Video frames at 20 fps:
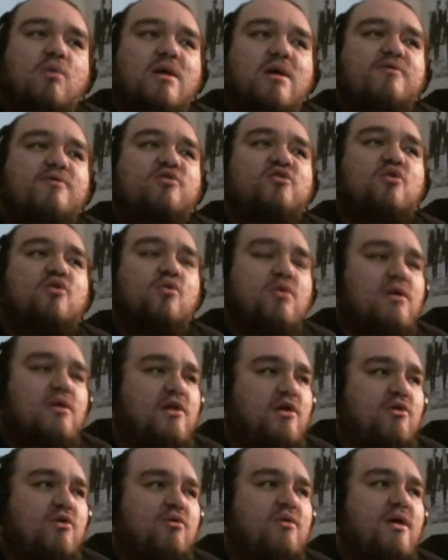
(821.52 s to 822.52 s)
what if
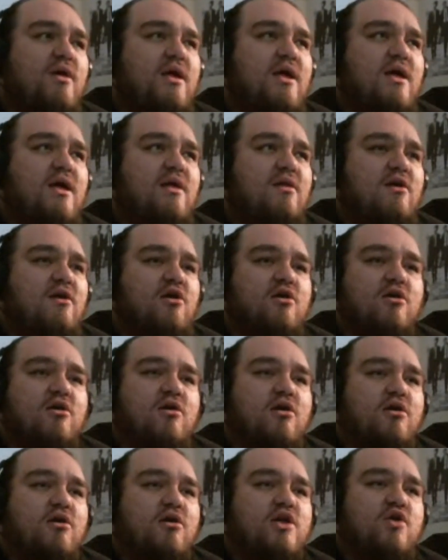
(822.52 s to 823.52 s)
Scootaloo,
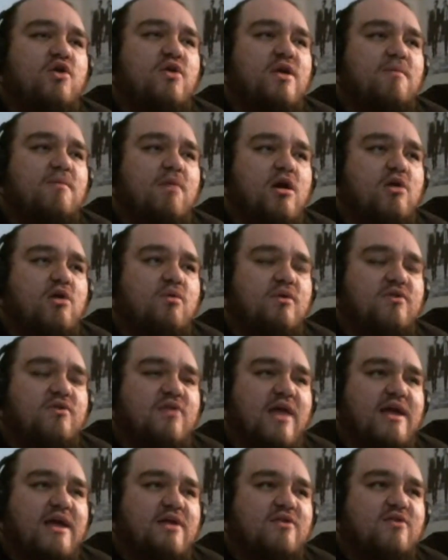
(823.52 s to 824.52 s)
her cutie mark
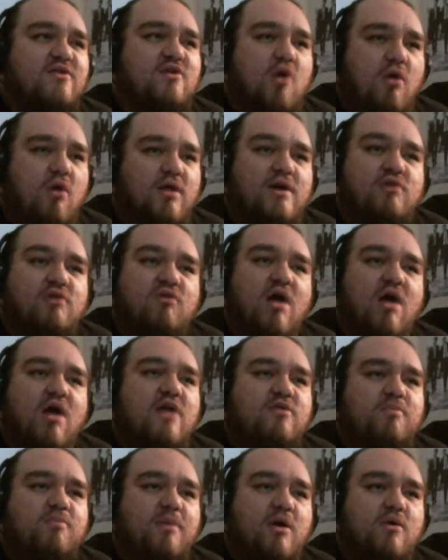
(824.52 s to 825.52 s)
was like a skull and
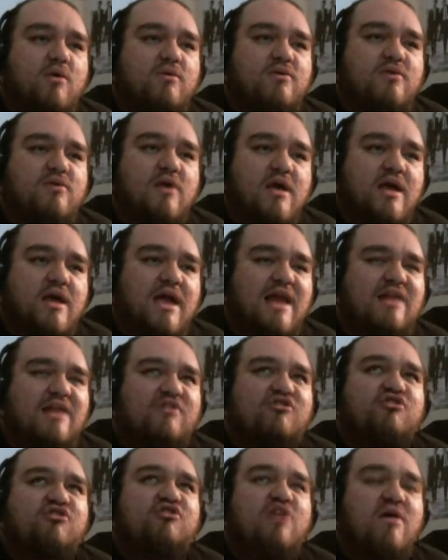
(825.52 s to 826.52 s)
crossbones and
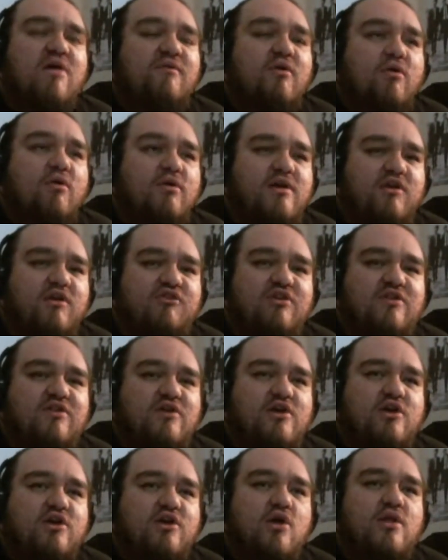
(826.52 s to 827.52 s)
a shovel because she's
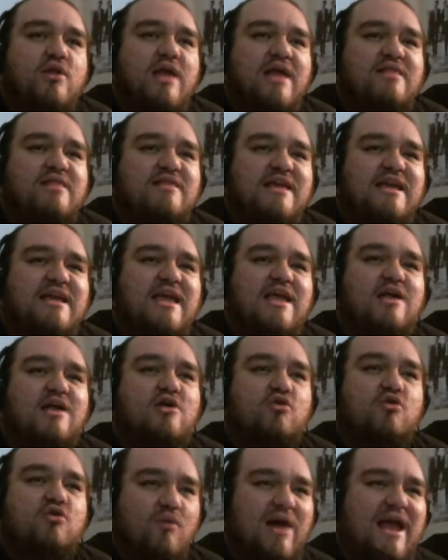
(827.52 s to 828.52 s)
a good at
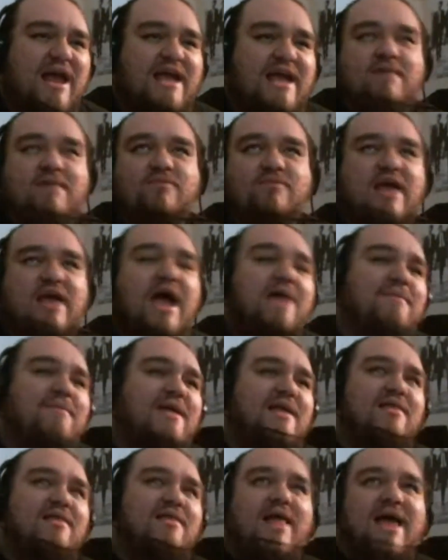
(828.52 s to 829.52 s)
digging graves. I
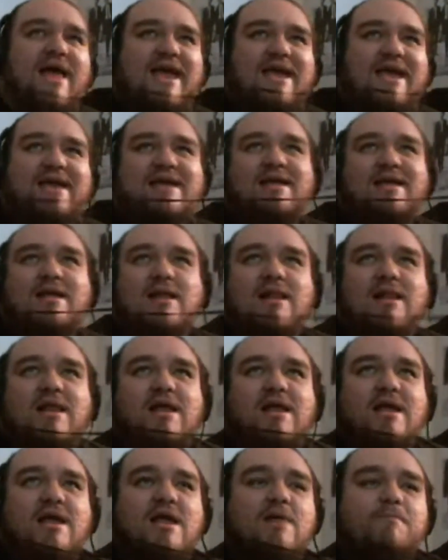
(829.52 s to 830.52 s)
mean, like,
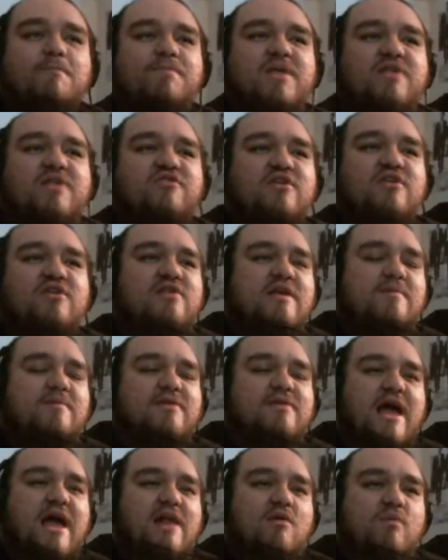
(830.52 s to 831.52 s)
it just seems
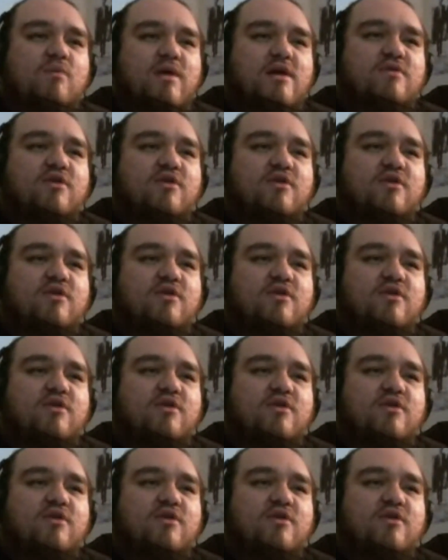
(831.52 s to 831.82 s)
kind of weird.